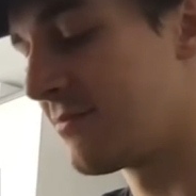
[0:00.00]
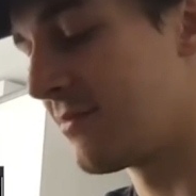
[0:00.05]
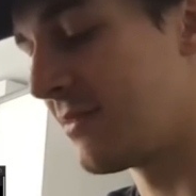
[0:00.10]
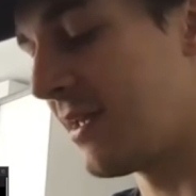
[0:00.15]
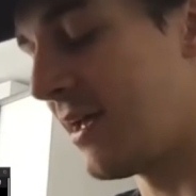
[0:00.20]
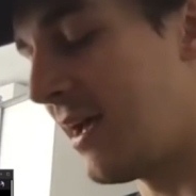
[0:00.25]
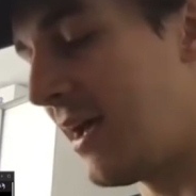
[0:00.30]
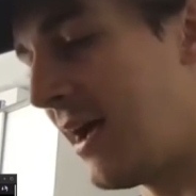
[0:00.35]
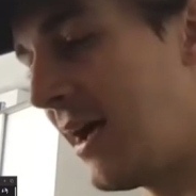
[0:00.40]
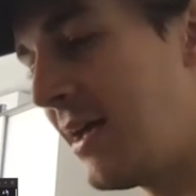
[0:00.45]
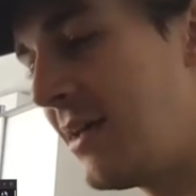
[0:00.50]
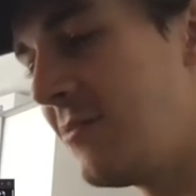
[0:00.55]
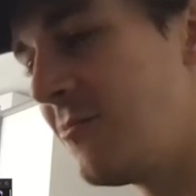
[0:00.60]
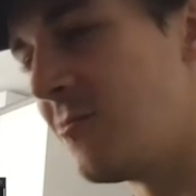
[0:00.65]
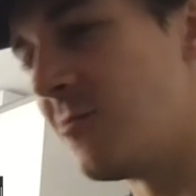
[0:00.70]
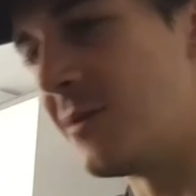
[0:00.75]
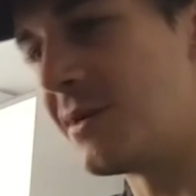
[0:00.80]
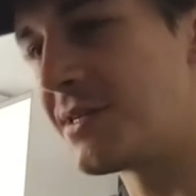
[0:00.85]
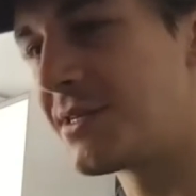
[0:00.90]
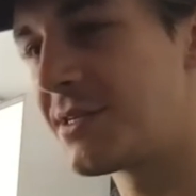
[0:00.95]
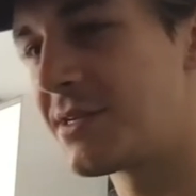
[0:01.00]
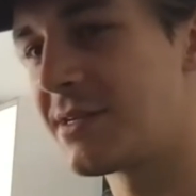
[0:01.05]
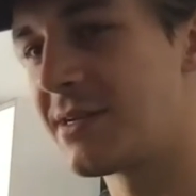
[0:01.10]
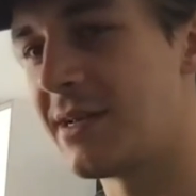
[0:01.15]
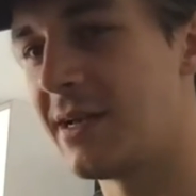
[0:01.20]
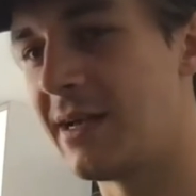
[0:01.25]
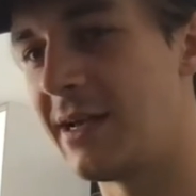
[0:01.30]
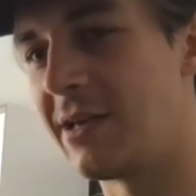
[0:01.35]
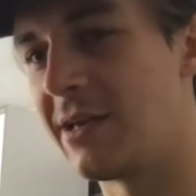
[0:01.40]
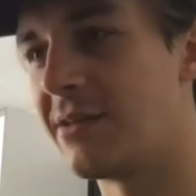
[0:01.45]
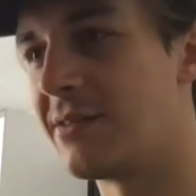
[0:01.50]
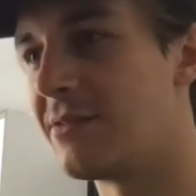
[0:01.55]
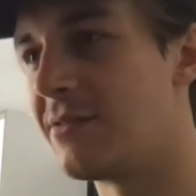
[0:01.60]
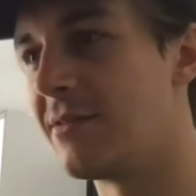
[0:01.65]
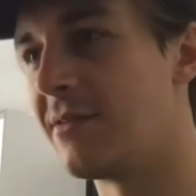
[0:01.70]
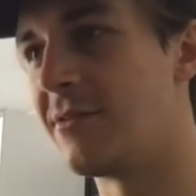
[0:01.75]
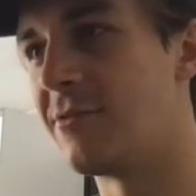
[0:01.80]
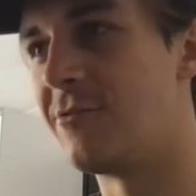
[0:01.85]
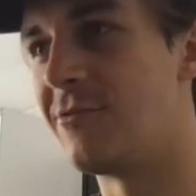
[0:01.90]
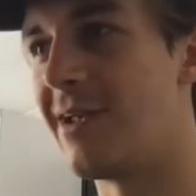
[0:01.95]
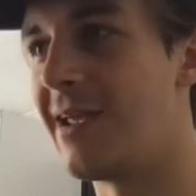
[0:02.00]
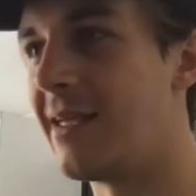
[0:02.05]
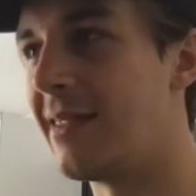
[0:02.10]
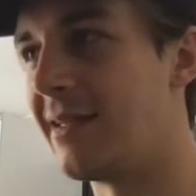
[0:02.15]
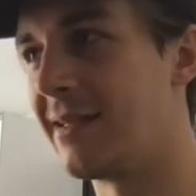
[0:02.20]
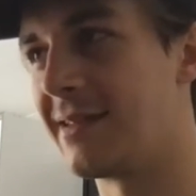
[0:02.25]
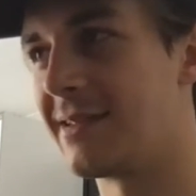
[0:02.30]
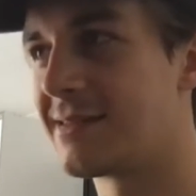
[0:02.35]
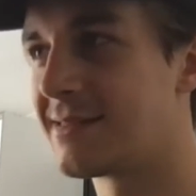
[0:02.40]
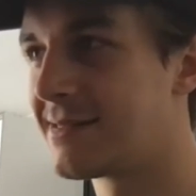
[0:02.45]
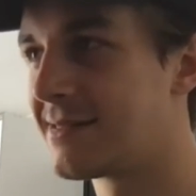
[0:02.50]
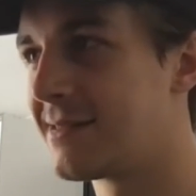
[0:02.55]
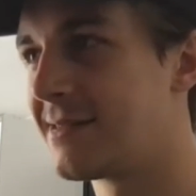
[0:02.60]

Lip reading: I wish I could write like this.